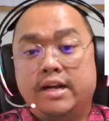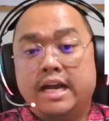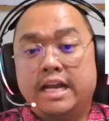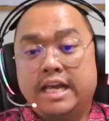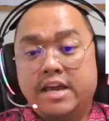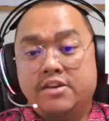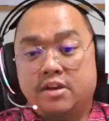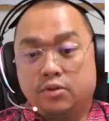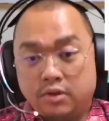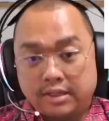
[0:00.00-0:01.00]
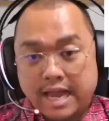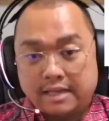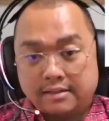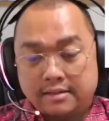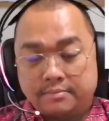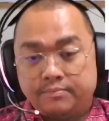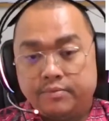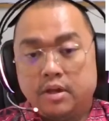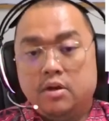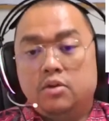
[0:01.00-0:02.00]
and for their dedication to the
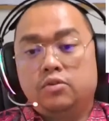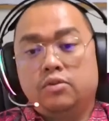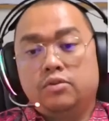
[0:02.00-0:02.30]
task.